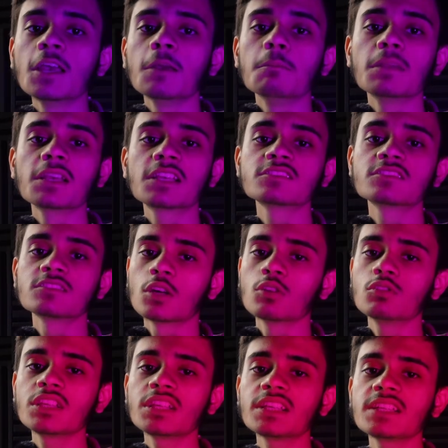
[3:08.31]
Because
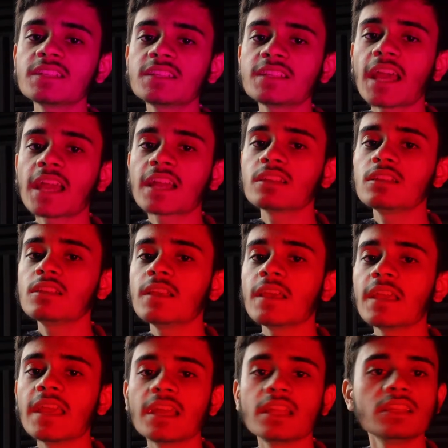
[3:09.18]
now they can tackle
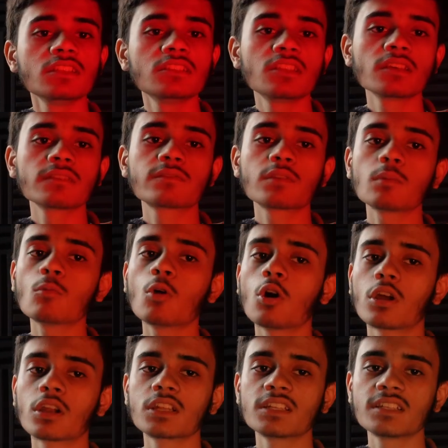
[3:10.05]
anything from
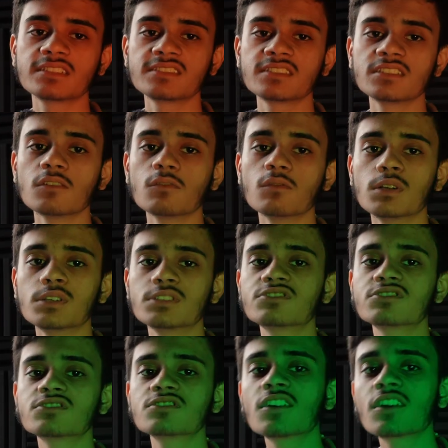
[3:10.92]
organizing the
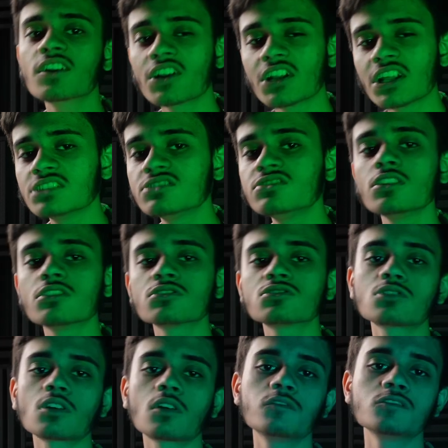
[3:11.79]
world's
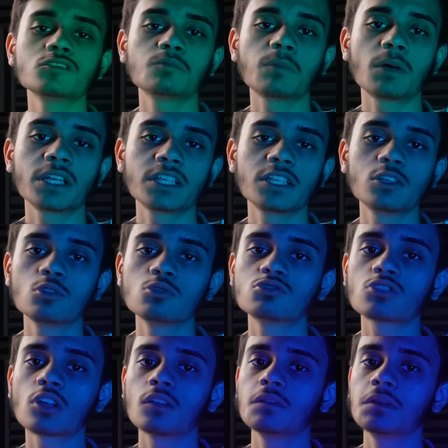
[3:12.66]
craziest office party to
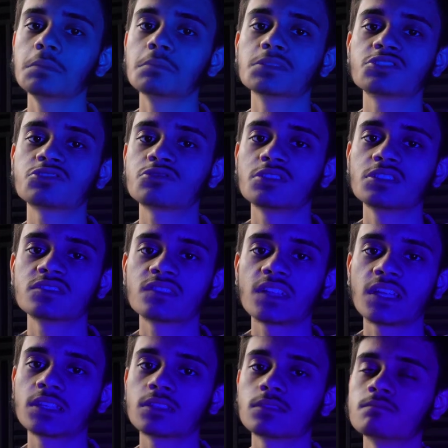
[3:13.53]
solving mysteries
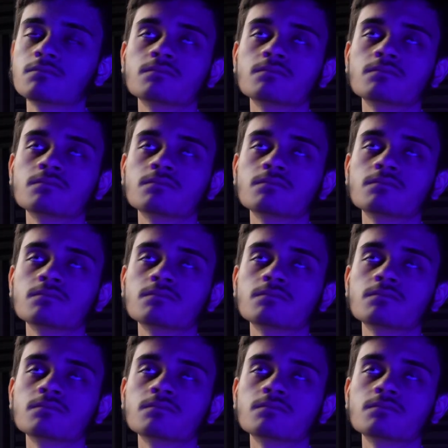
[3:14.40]
like